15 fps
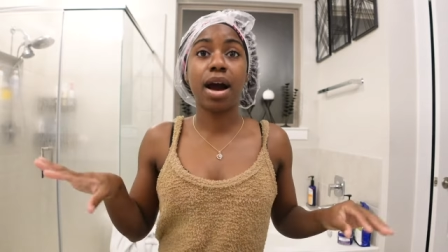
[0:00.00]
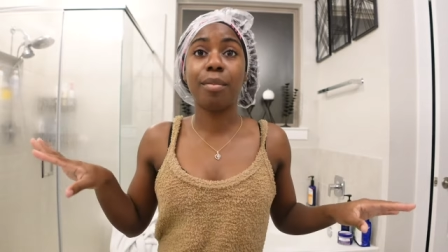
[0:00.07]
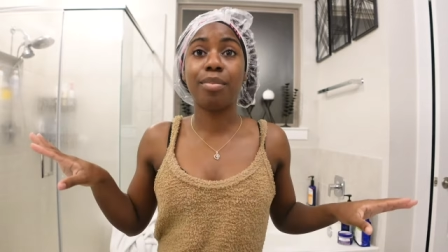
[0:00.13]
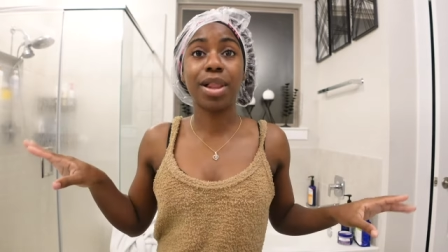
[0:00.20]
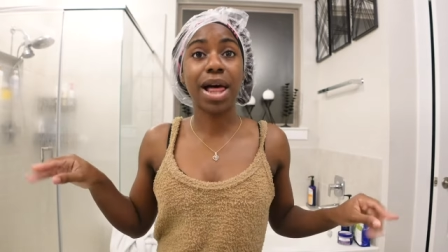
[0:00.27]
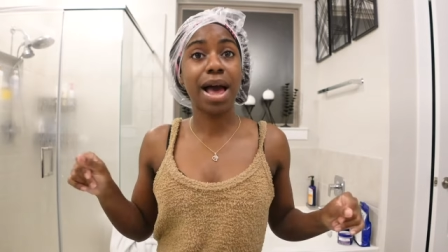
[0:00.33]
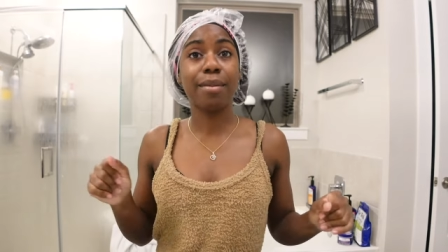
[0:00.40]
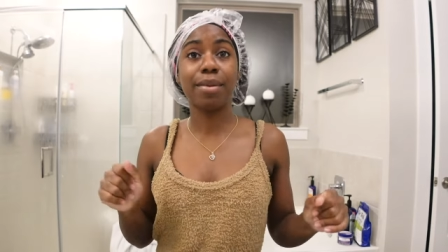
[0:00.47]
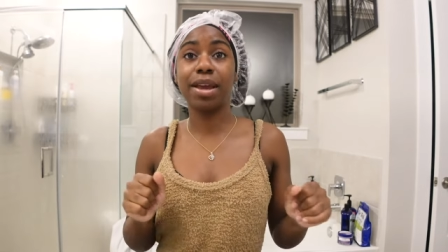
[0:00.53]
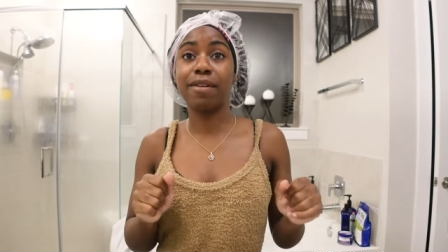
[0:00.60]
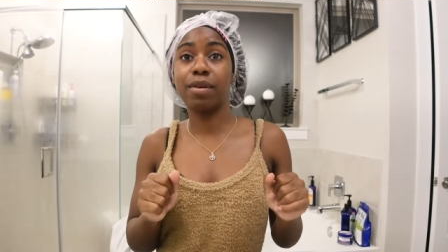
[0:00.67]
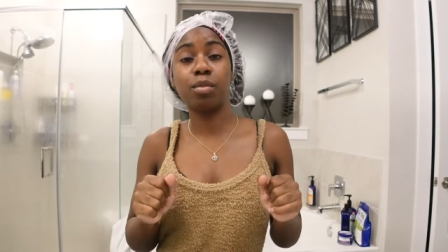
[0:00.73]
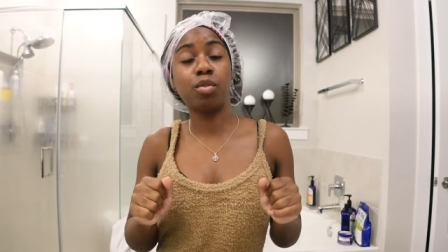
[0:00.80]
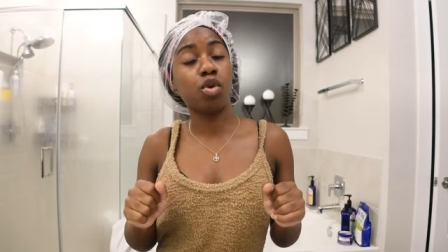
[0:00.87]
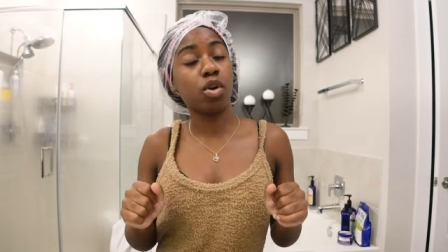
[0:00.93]
Apply them
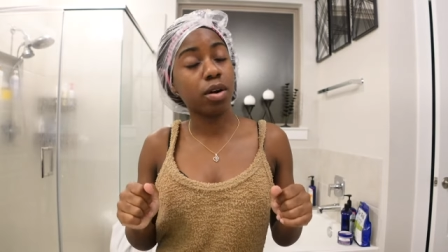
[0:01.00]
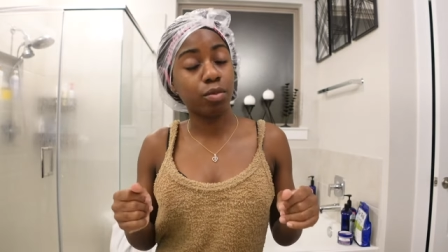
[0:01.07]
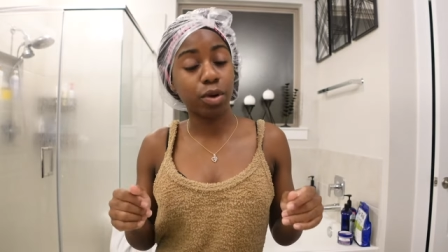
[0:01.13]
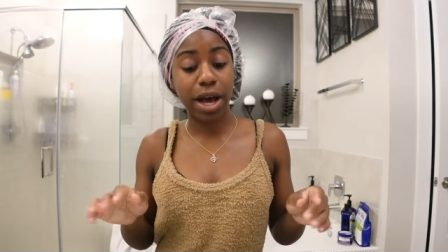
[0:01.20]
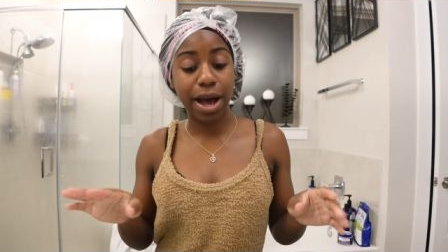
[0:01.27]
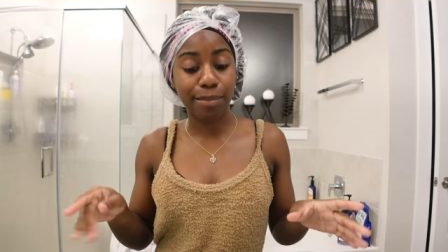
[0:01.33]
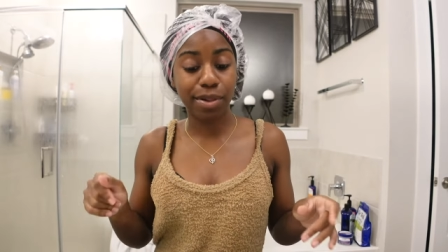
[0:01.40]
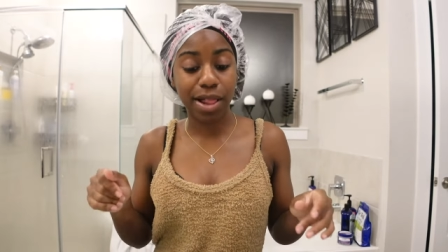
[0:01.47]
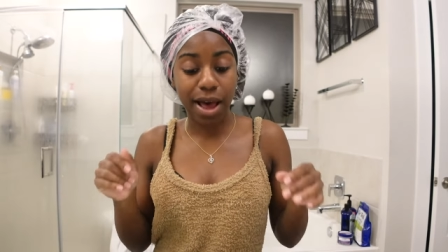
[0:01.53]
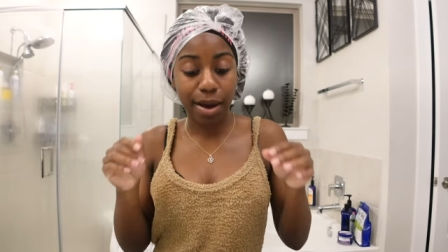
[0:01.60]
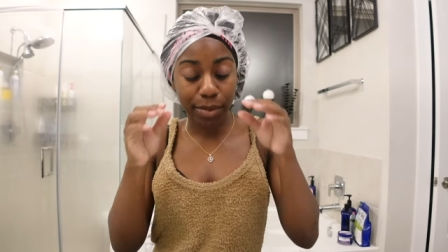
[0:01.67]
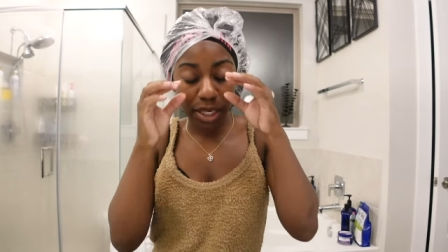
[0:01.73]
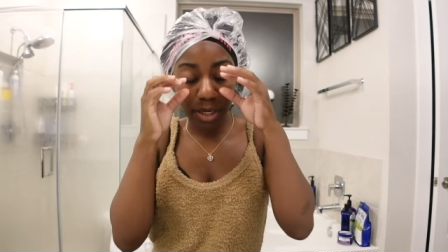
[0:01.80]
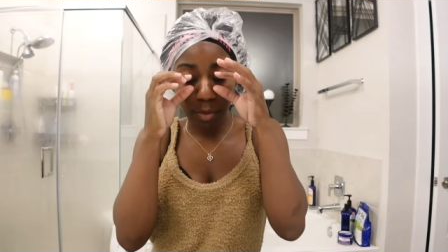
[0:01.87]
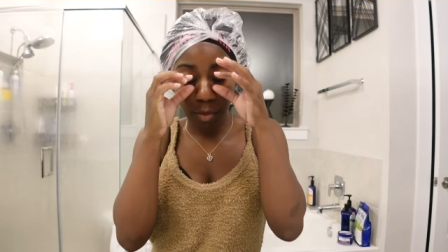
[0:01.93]
every morning. Well, I
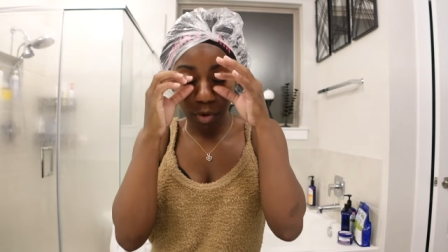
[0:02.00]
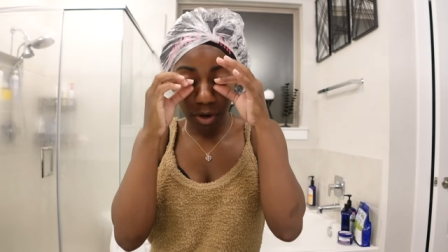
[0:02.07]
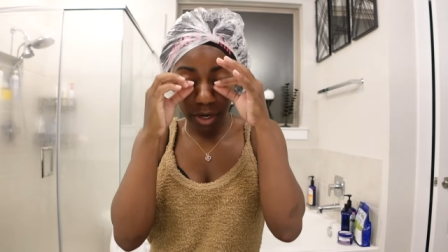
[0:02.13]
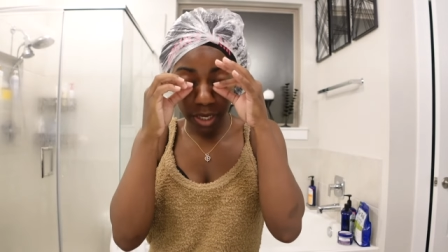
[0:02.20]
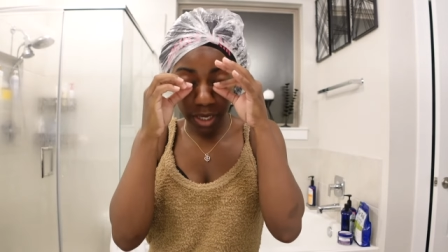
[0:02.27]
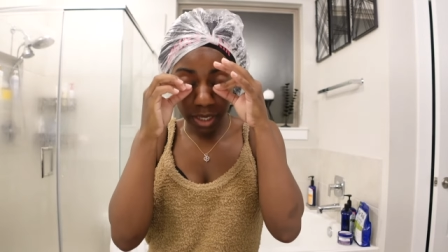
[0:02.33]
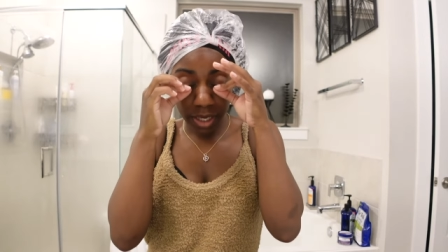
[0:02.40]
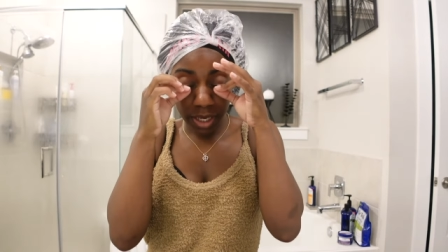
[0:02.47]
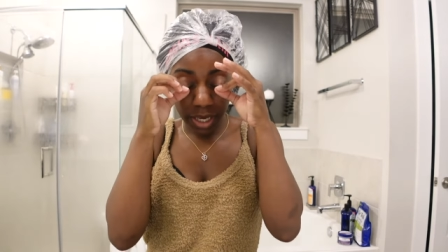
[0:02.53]
apply them in the morning.